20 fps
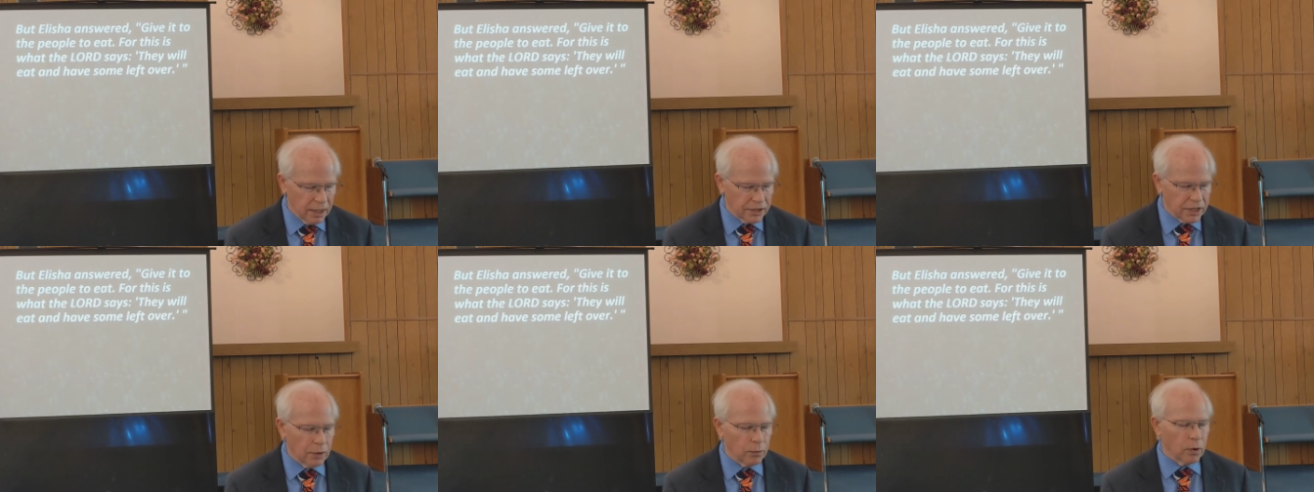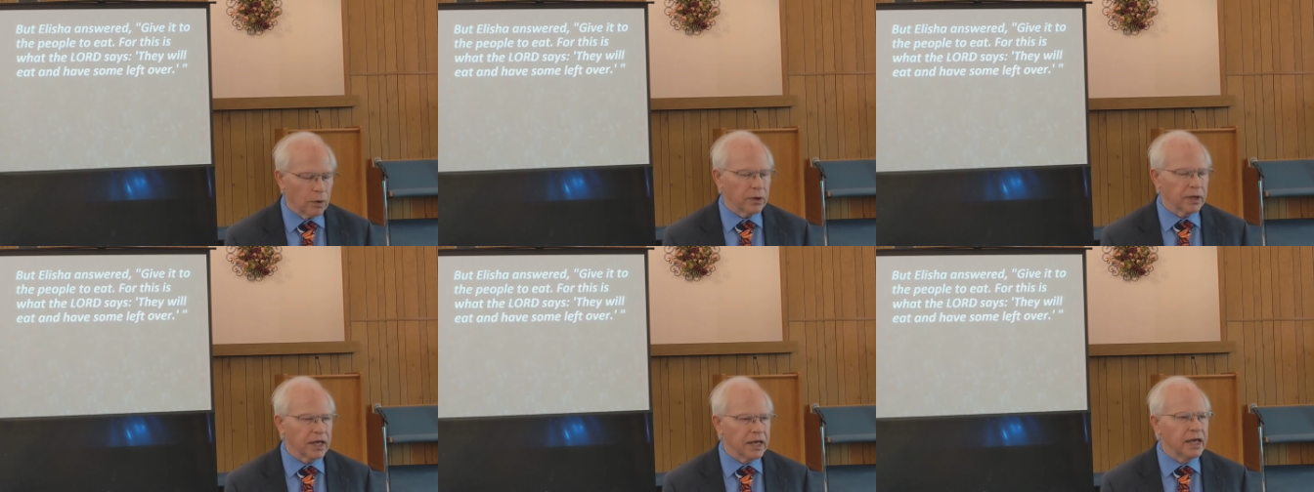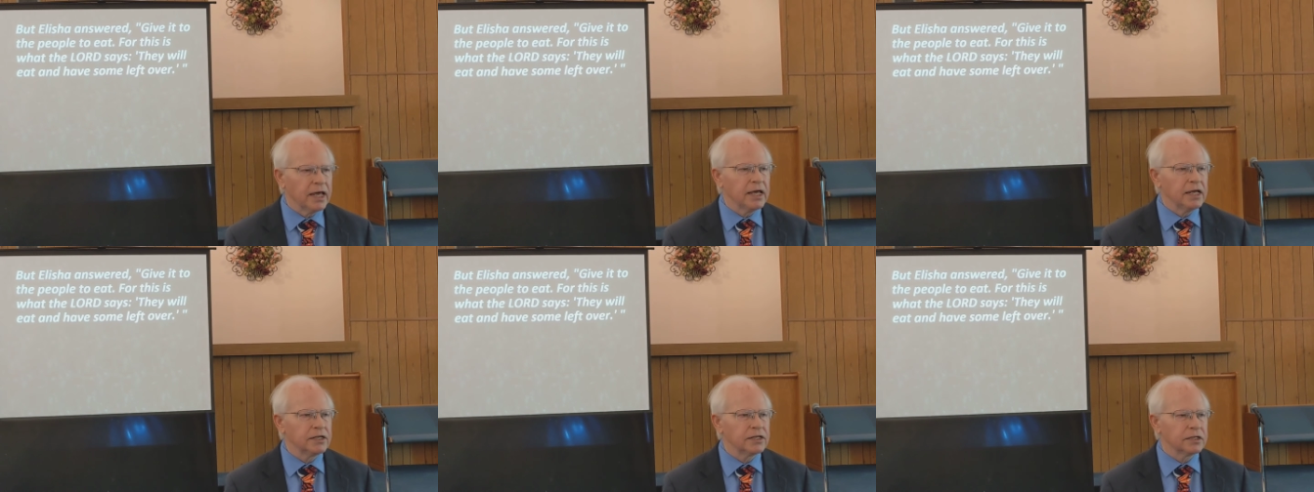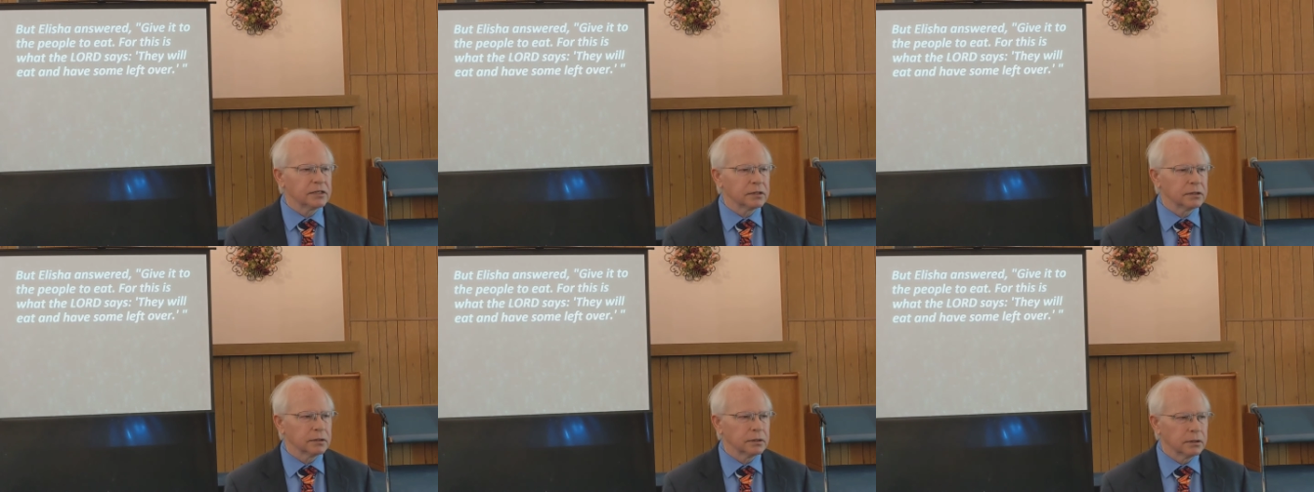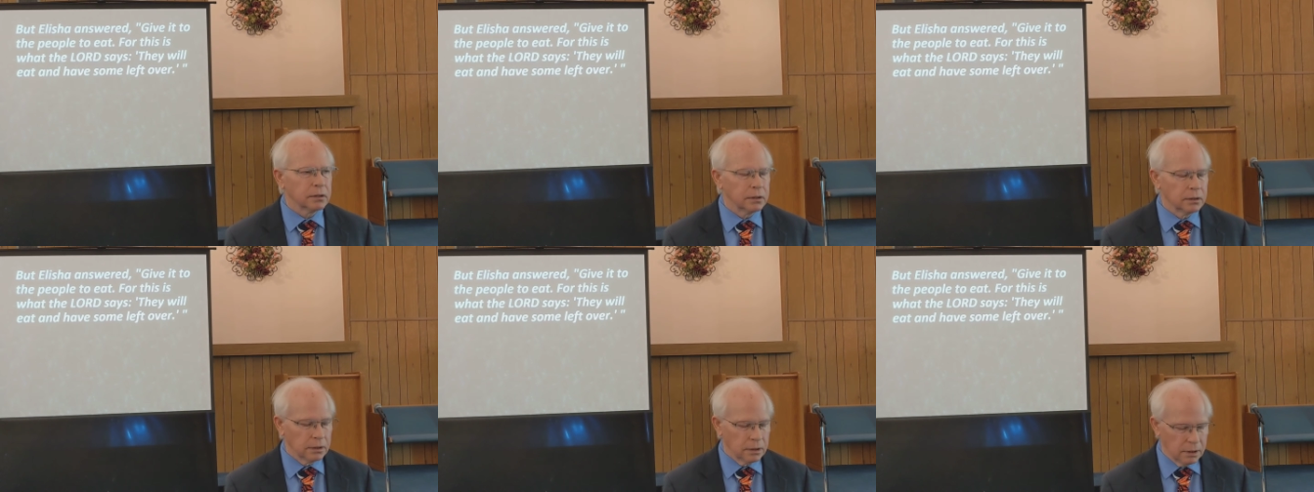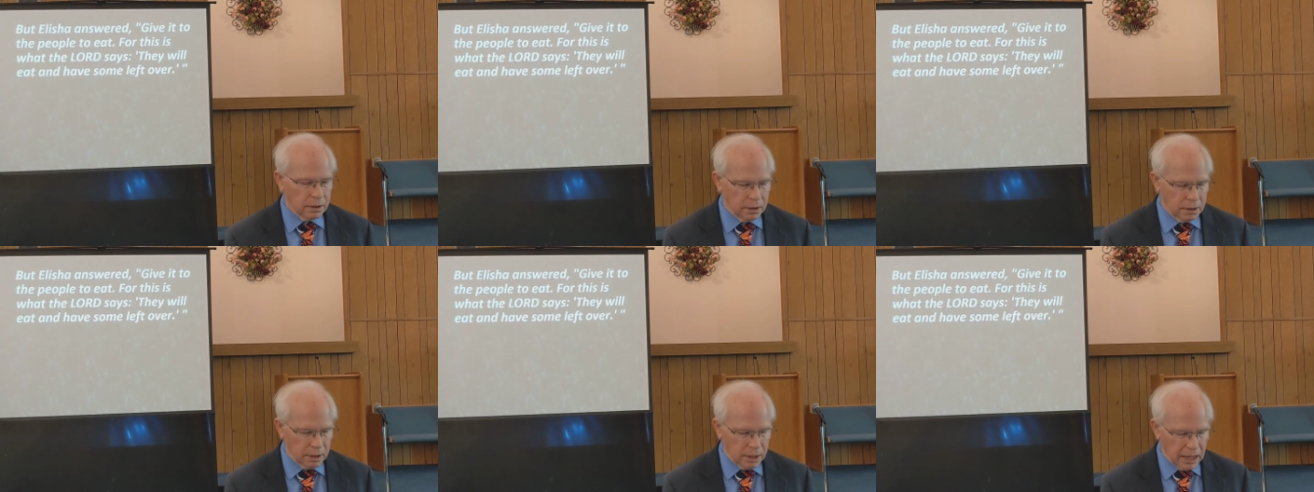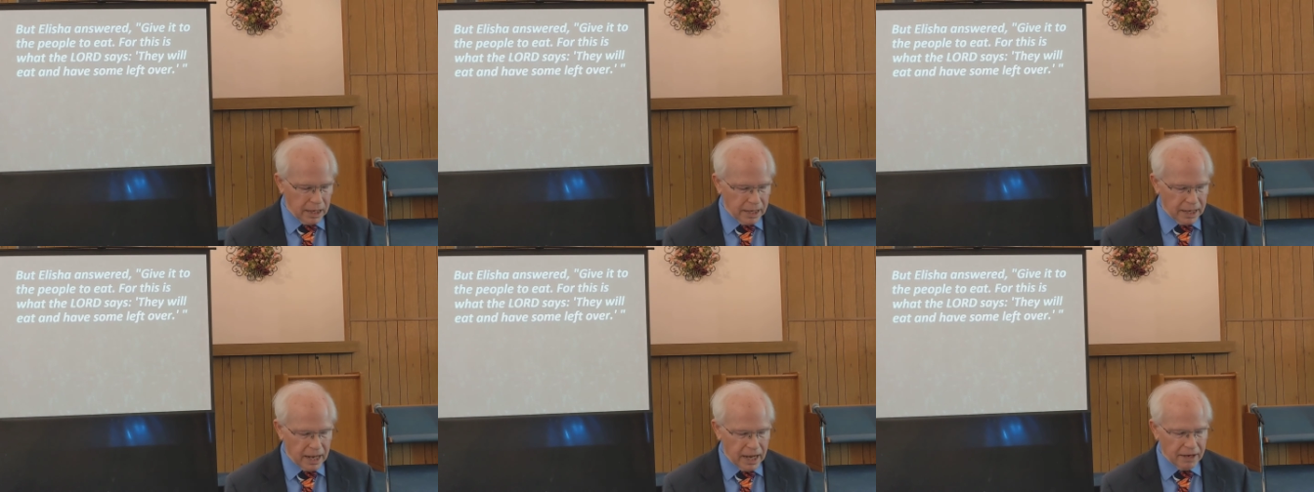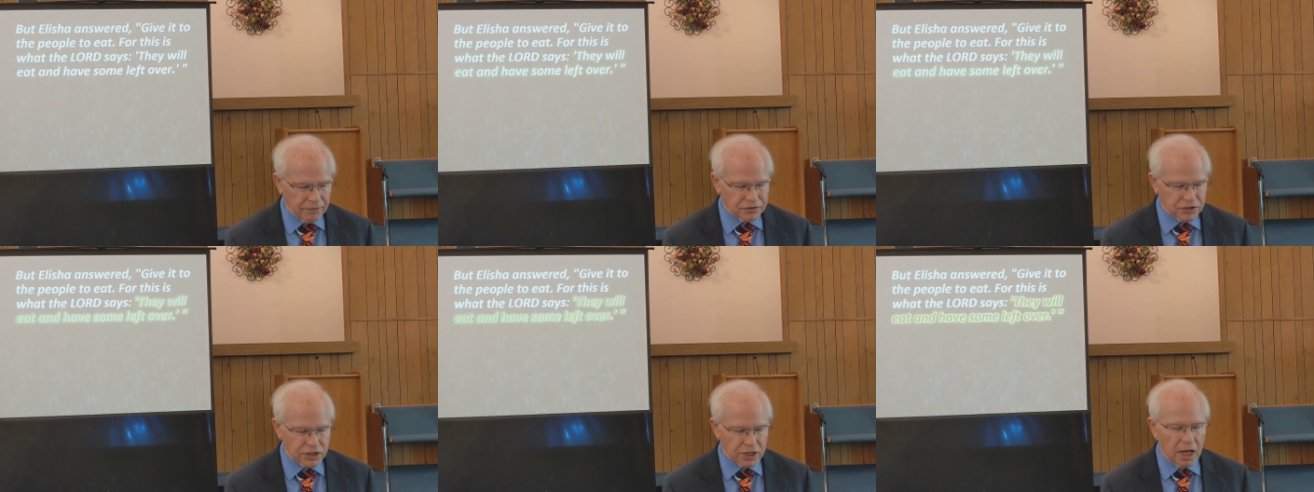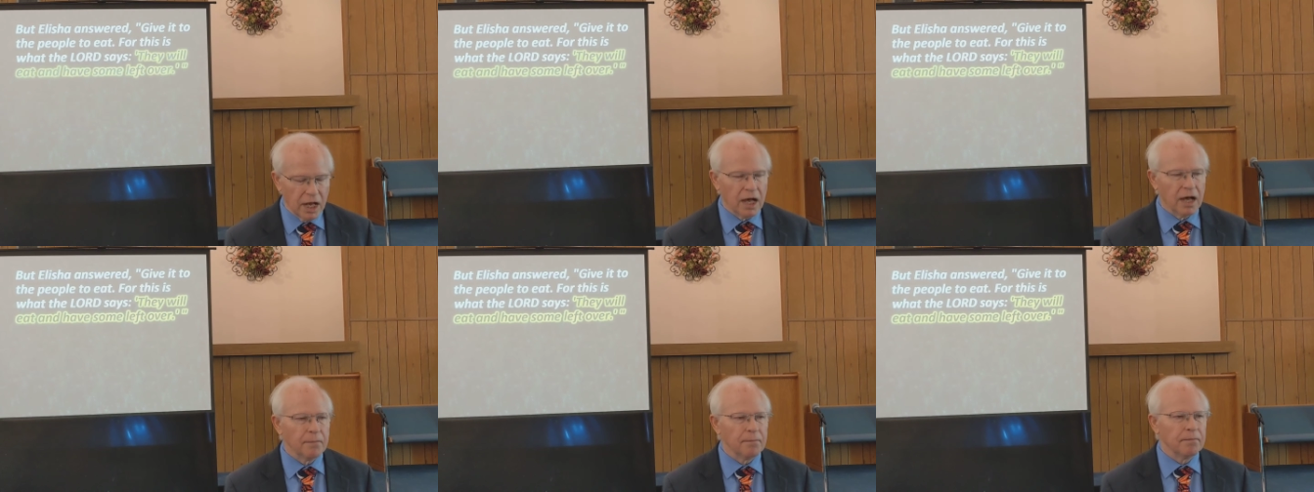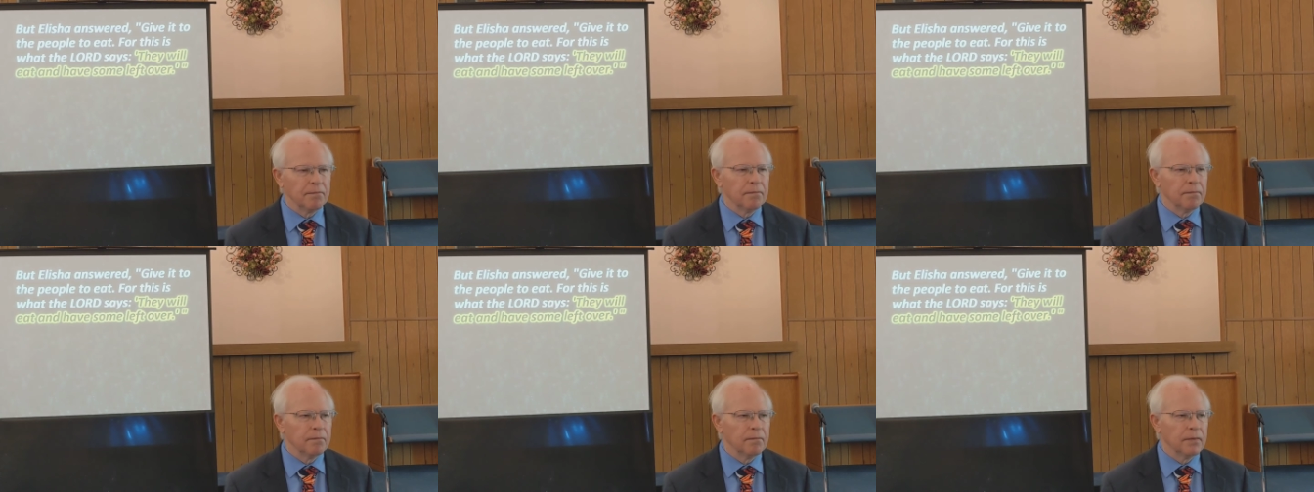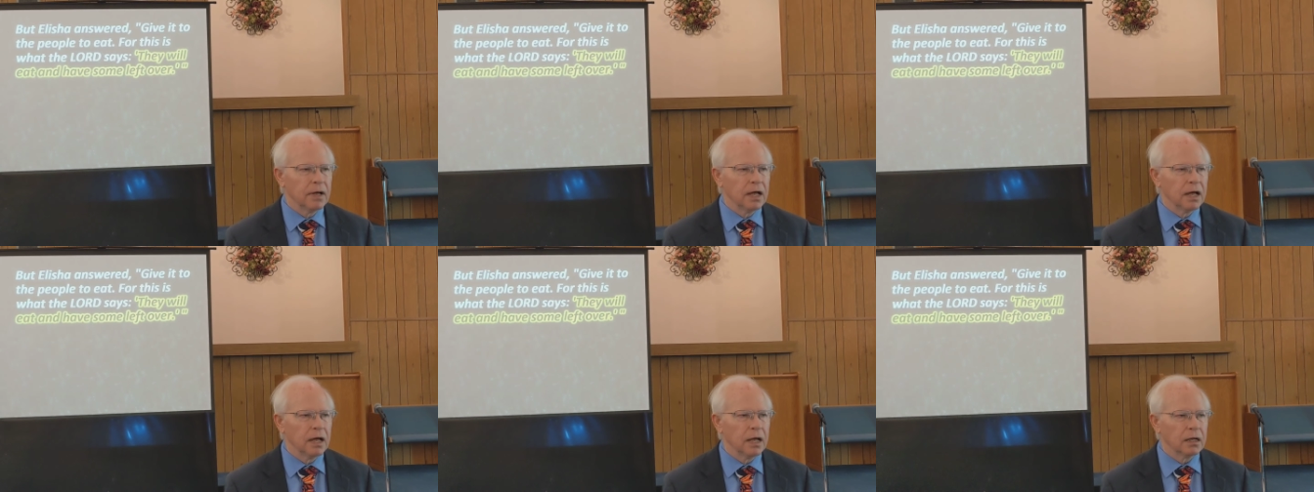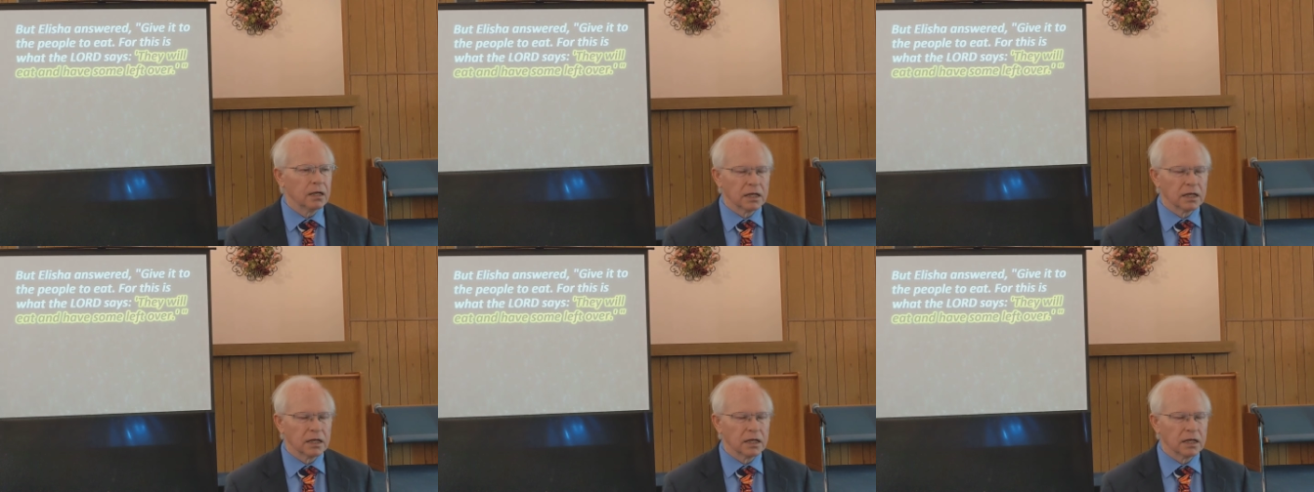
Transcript: They will eat and have some